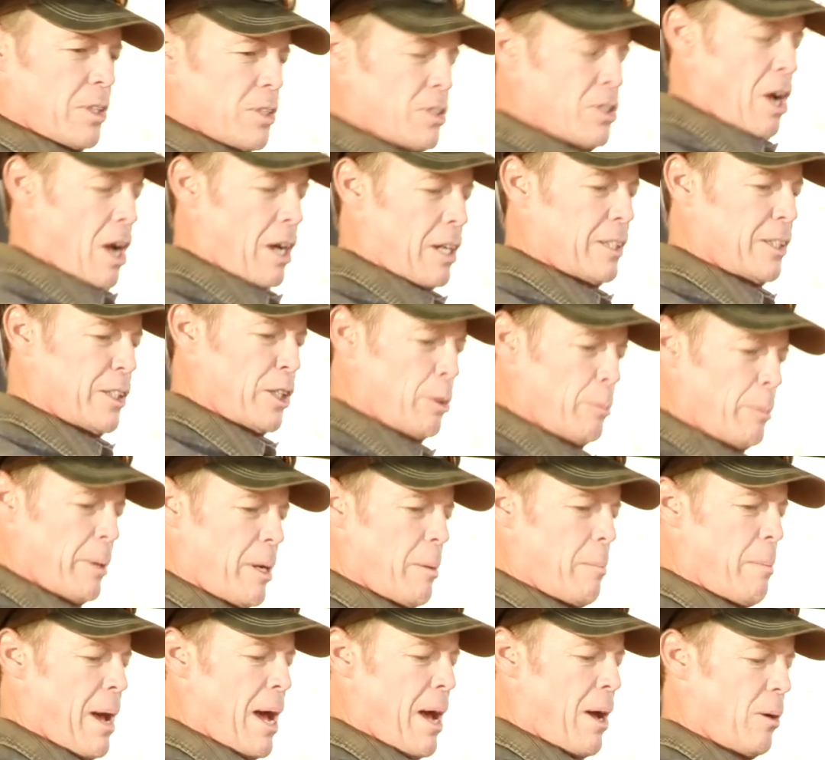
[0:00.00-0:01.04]
talk a little bit
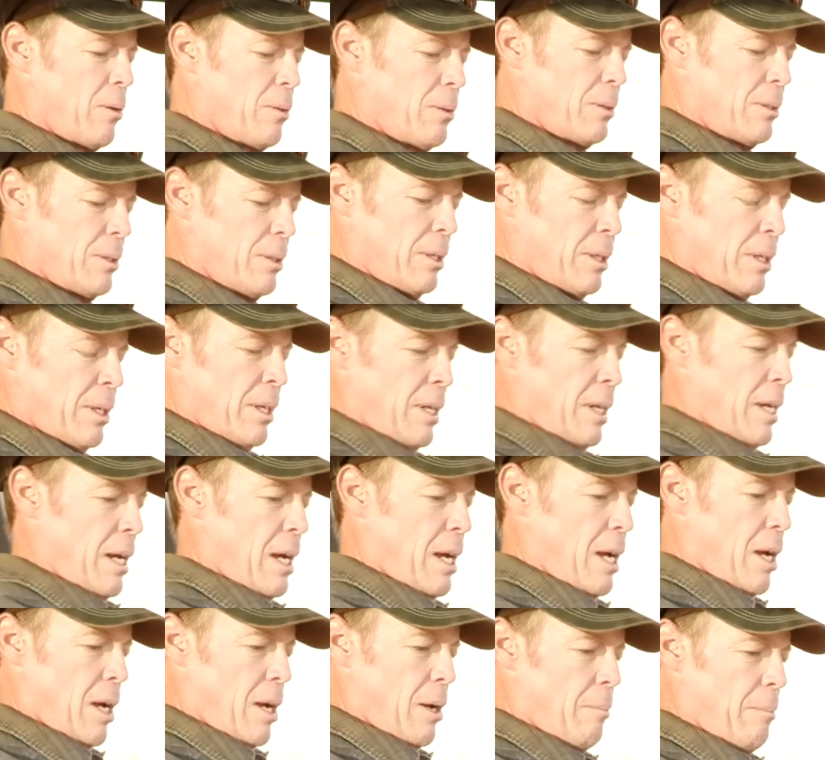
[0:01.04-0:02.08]
about
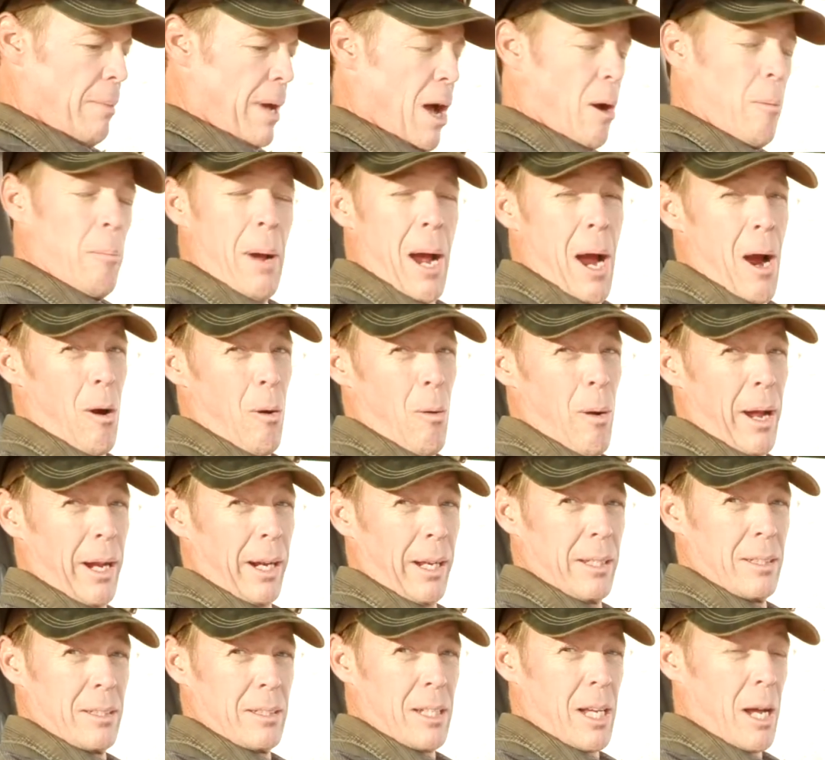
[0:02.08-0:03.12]
how Power
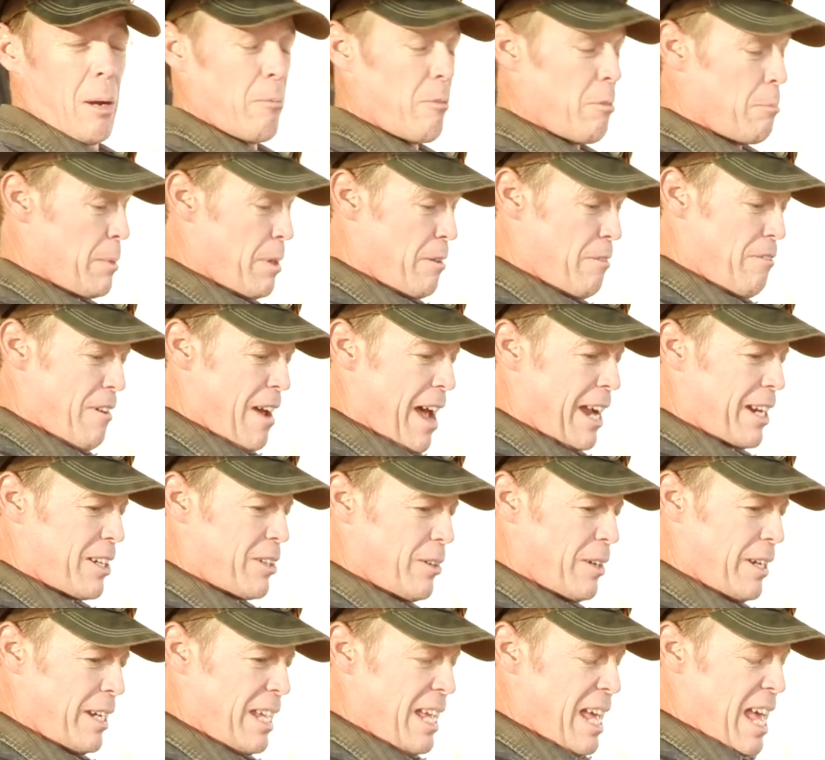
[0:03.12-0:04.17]
Wagons come from the
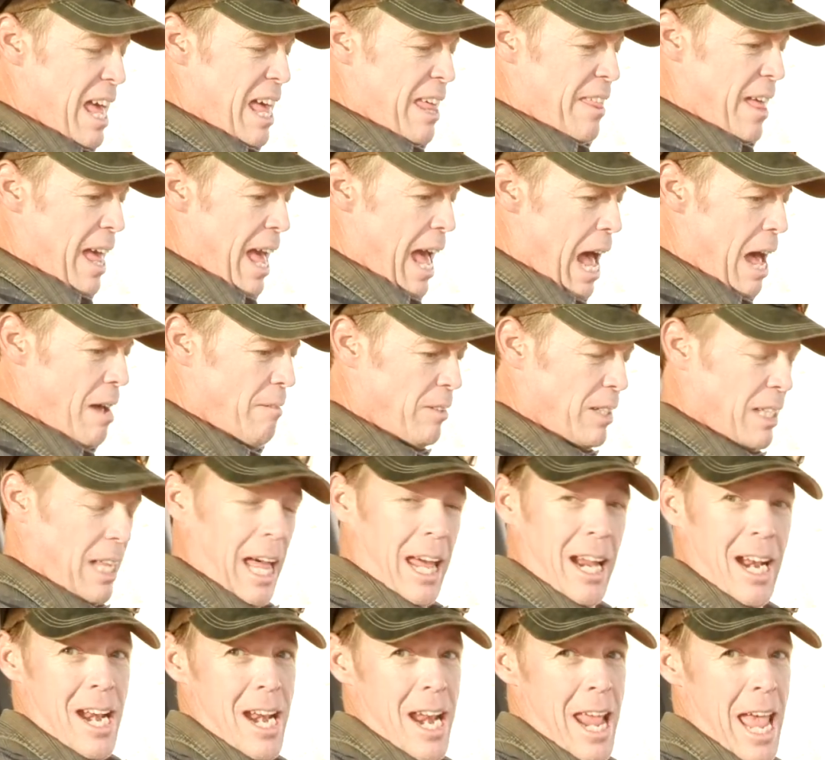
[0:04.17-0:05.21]
factory, they have a
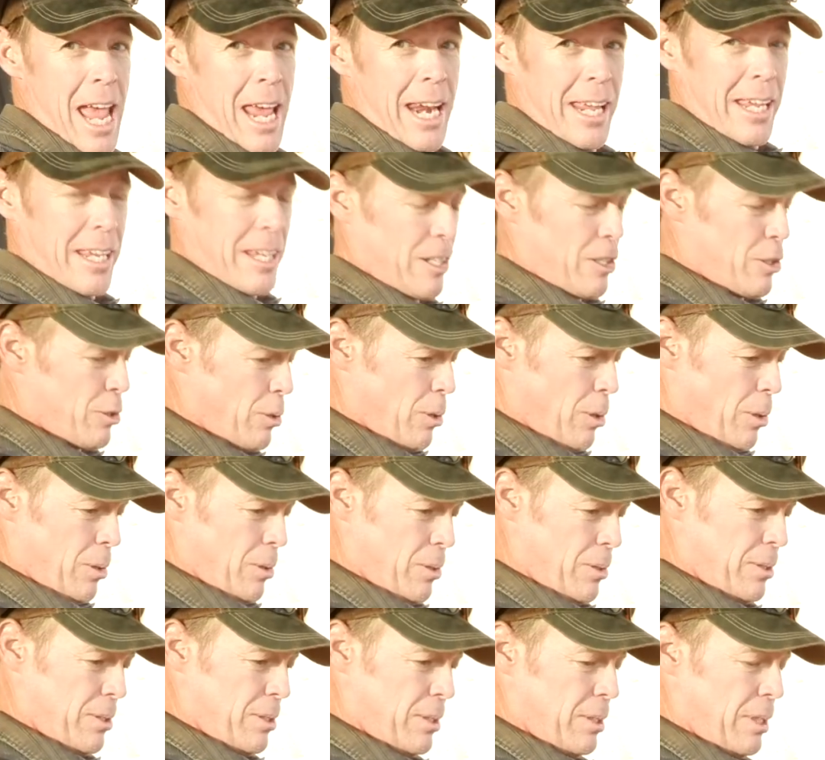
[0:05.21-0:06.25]
lot of nanny
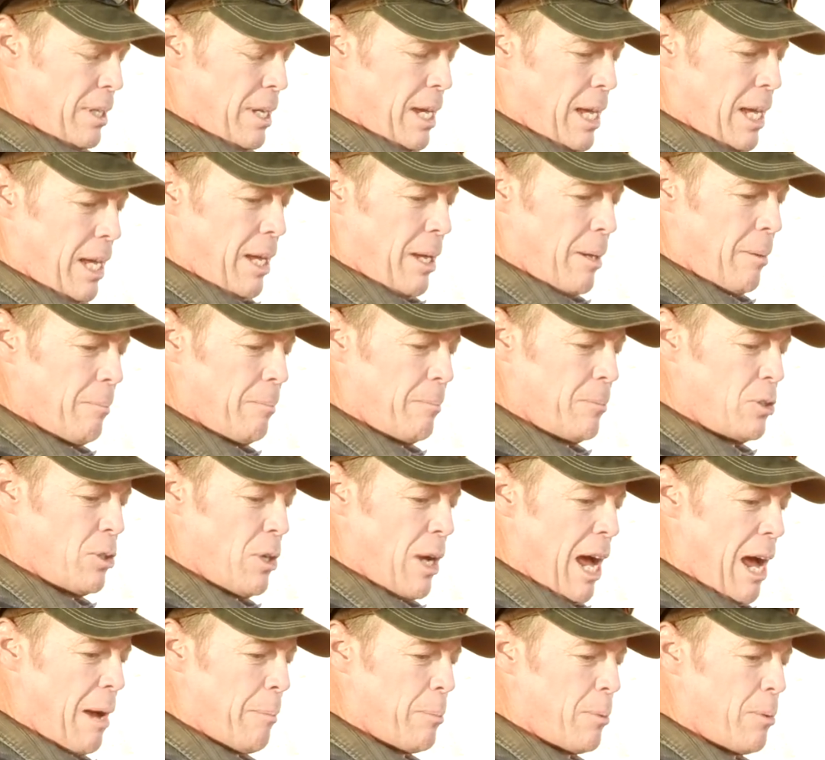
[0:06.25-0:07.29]
controls to
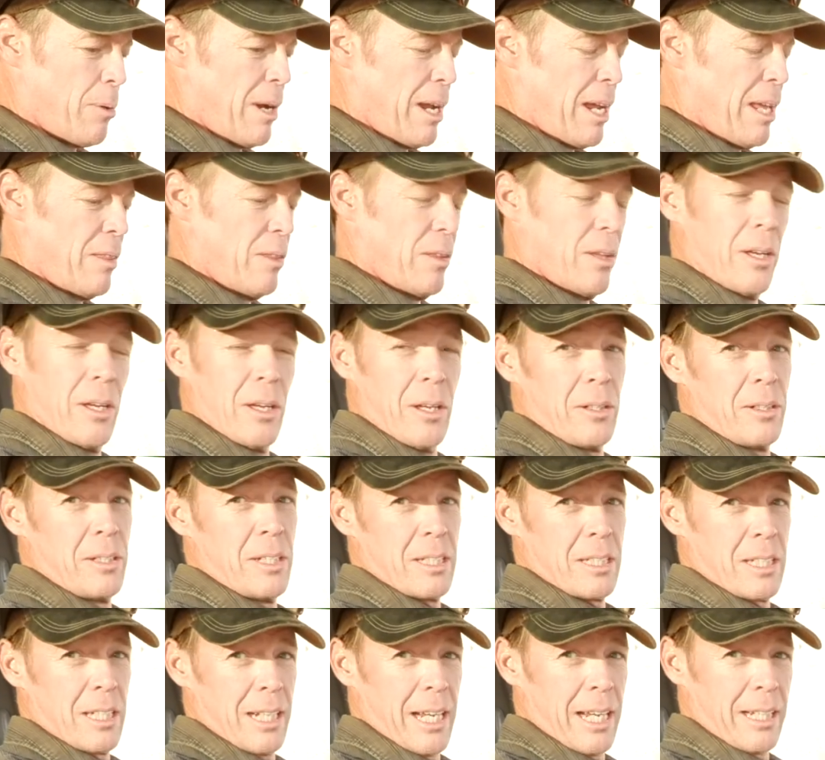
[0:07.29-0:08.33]
operate the
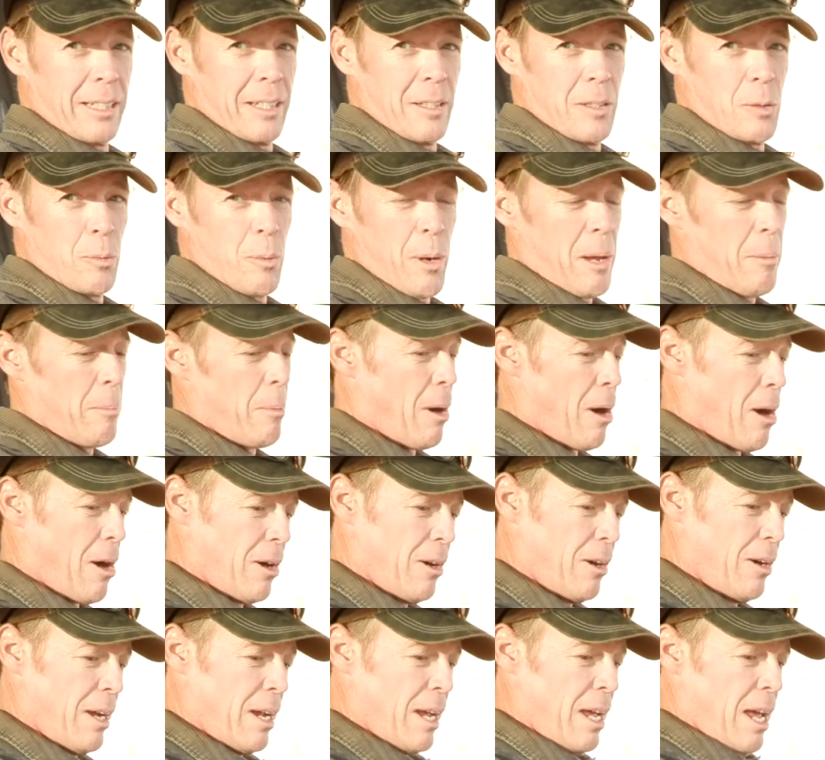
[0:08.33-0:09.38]
disconnecting sway
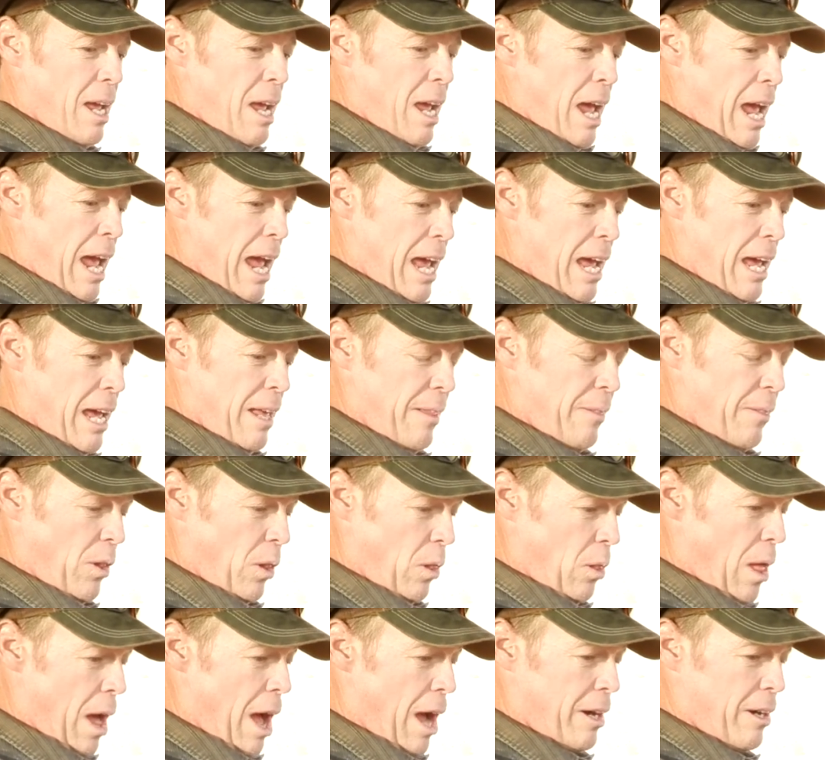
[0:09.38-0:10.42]
bar and the
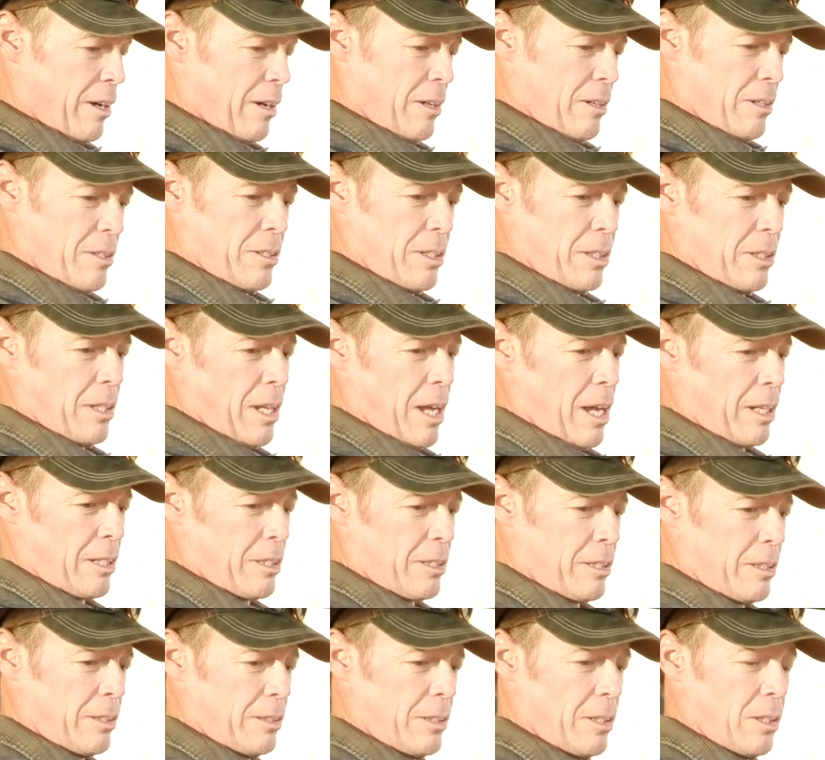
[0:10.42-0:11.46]
lockers. The
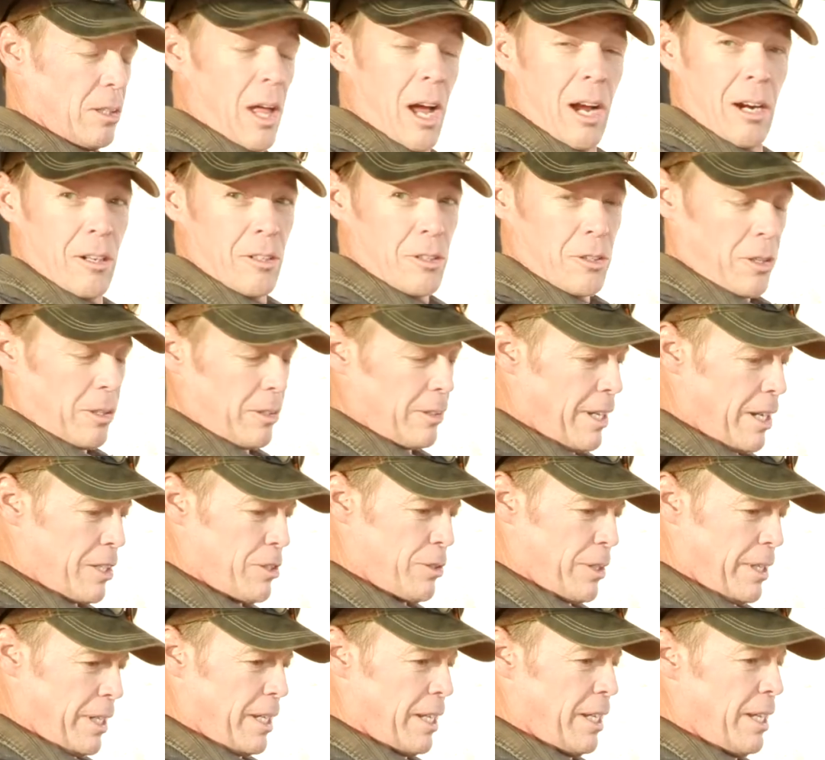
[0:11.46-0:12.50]
lockers are
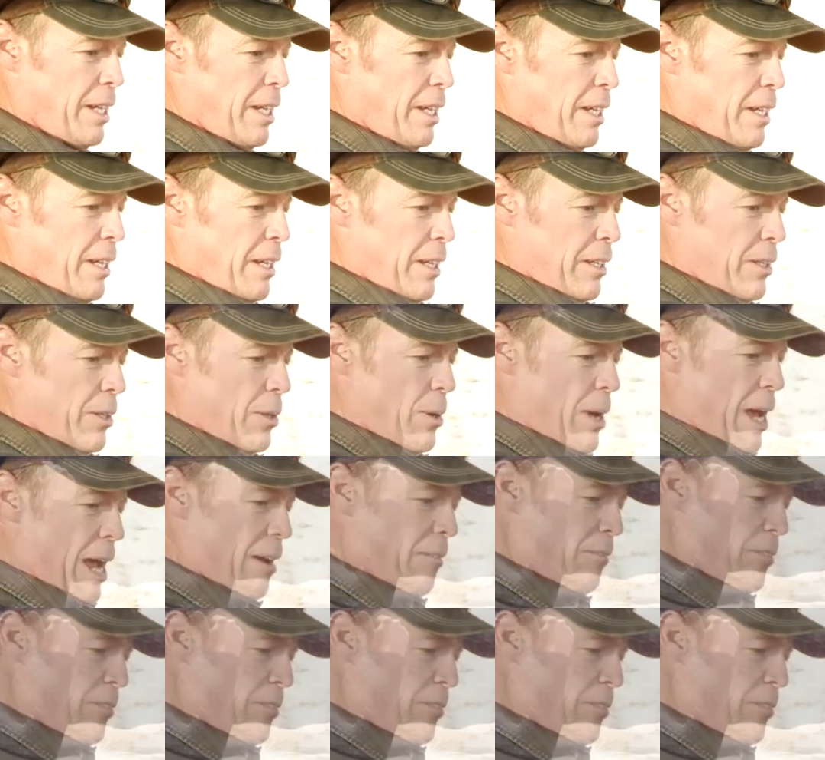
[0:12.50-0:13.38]
electric. You have